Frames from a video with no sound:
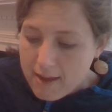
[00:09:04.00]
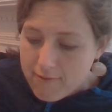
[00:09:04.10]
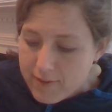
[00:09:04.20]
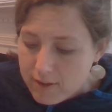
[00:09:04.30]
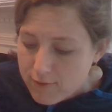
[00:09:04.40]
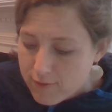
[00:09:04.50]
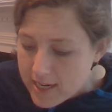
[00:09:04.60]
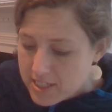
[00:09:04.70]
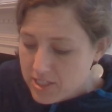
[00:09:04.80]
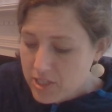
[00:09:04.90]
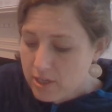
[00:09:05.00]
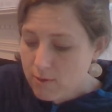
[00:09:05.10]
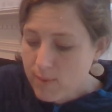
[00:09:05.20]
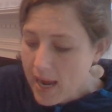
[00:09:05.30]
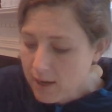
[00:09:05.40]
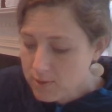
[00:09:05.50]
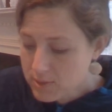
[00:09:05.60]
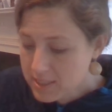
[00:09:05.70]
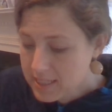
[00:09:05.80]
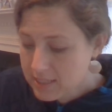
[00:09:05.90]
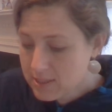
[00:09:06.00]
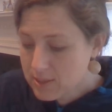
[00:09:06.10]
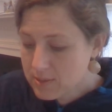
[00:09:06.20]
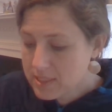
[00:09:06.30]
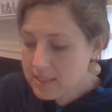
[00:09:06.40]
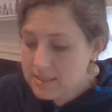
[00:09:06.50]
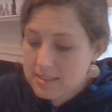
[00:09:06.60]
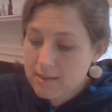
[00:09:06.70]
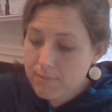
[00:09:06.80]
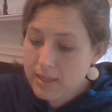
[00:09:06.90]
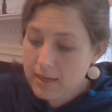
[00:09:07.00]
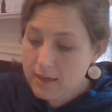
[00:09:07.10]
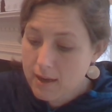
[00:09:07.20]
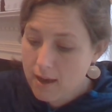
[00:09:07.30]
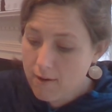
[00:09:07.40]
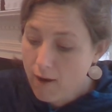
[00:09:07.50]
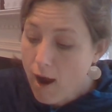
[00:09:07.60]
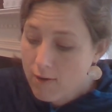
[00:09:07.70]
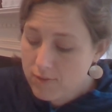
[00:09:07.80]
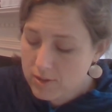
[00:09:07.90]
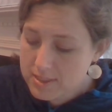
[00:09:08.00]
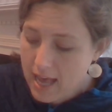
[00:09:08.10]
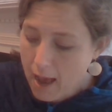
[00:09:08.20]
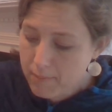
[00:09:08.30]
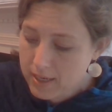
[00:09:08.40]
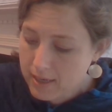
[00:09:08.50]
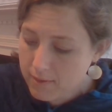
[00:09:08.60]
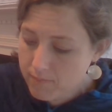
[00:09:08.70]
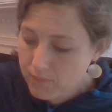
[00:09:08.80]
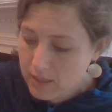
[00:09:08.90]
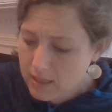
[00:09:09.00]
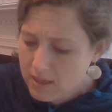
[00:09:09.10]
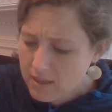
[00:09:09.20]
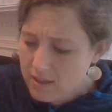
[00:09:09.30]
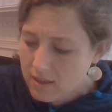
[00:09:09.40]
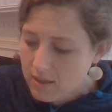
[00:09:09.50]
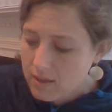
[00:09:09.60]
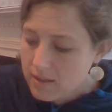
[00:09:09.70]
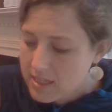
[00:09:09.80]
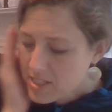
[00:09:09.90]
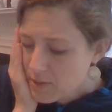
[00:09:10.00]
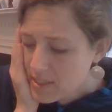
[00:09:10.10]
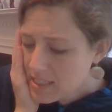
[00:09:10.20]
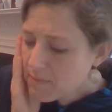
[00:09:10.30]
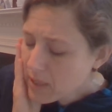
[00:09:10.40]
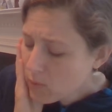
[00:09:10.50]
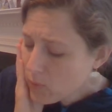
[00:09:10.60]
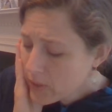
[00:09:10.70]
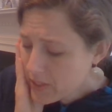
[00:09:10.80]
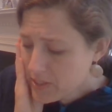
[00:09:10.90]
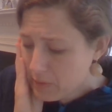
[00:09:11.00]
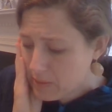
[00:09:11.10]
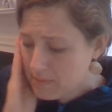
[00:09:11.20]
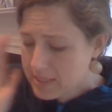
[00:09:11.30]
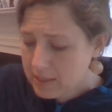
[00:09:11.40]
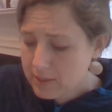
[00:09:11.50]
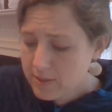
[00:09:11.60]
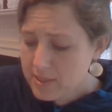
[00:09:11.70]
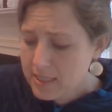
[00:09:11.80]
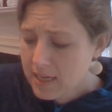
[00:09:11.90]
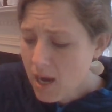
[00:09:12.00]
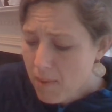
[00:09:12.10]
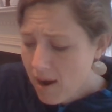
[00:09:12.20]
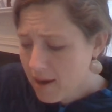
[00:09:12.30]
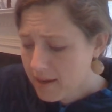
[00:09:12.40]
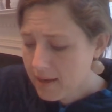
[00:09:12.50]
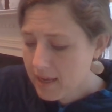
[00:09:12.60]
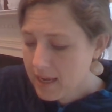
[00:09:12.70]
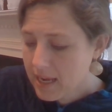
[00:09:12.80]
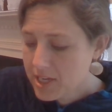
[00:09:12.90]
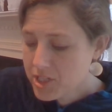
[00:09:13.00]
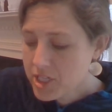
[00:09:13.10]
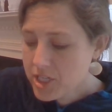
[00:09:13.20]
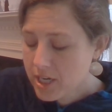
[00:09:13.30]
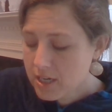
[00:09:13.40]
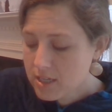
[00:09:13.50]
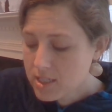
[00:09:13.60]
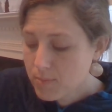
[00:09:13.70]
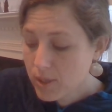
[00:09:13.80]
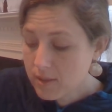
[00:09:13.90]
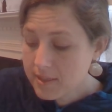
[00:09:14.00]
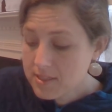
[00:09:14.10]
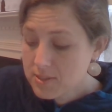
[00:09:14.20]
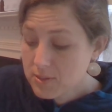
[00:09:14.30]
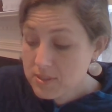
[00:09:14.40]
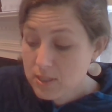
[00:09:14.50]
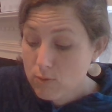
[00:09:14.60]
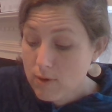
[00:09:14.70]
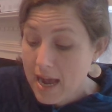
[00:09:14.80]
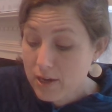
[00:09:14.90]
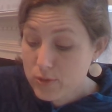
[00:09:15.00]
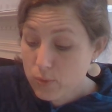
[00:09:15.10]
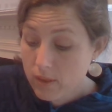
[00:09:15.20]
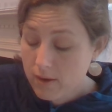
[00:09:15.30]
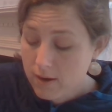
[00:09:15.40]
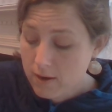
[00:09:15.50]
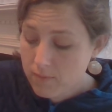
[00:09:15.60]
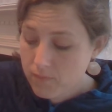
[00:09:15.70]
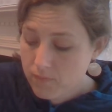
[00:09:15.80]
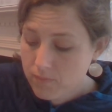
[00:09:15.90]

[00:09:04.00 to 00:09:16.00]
I feel afraid to turn around, said Susan. Something awful is happening. They're doing something worse to him, said Lucy. Come on. And she turned, pulling Susan round with her.